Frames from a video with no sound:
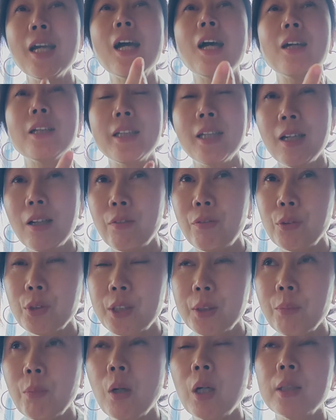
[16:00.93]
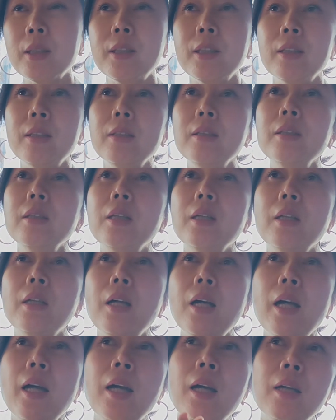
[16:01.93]
yeah, Fusion Mountain,
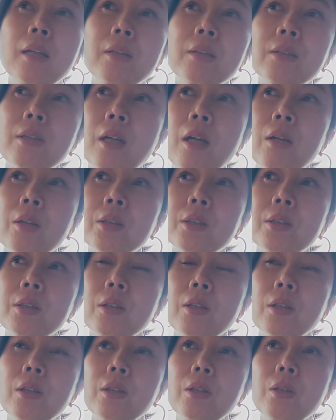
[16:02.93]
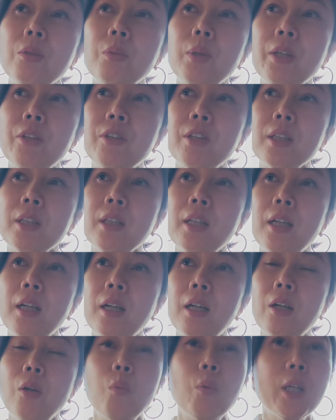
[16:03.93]
and also with the
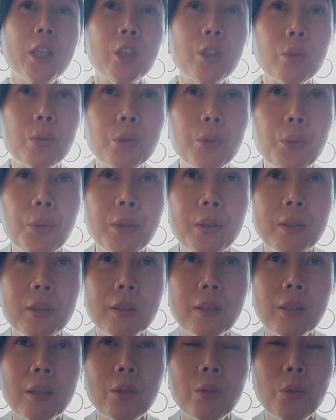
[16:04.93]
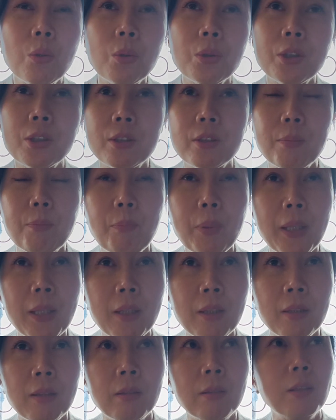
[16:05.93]
Wei Shujun, who's
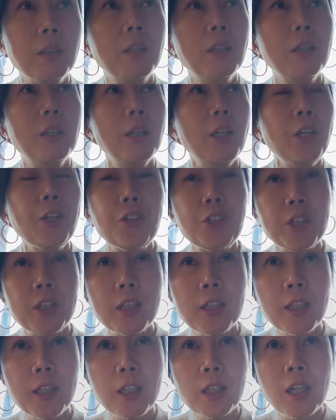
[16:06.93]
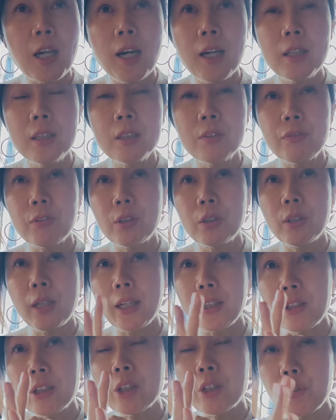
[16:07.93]
been entered in Cannes for
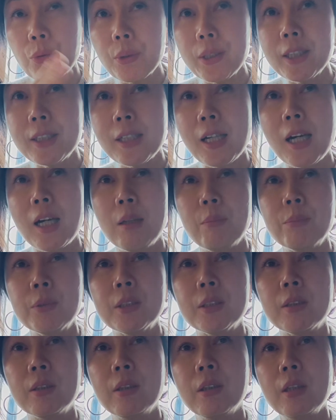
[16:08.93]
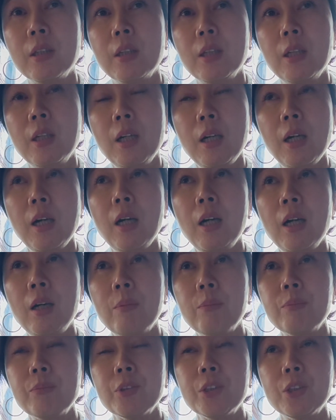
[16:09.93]
I think 3 times.
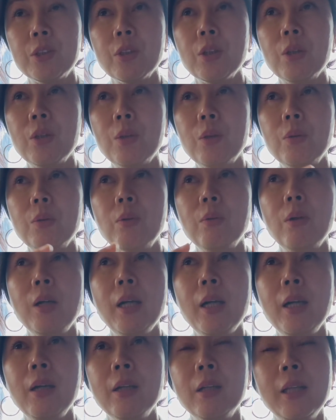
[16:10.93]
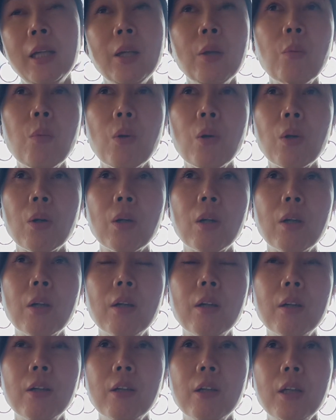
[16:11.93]
So they
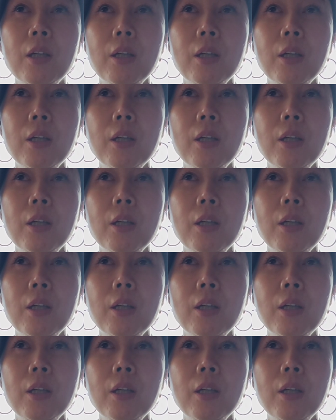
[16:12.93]
were